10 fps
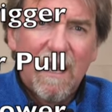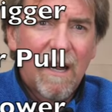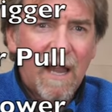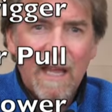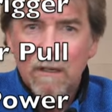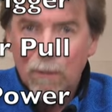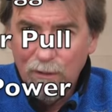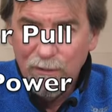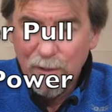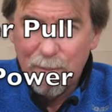like
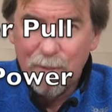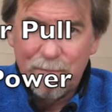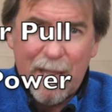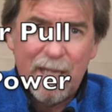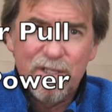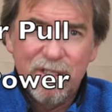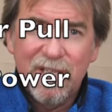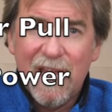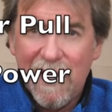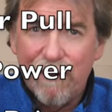all of the pump
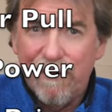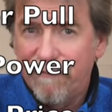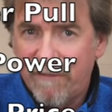actions here, in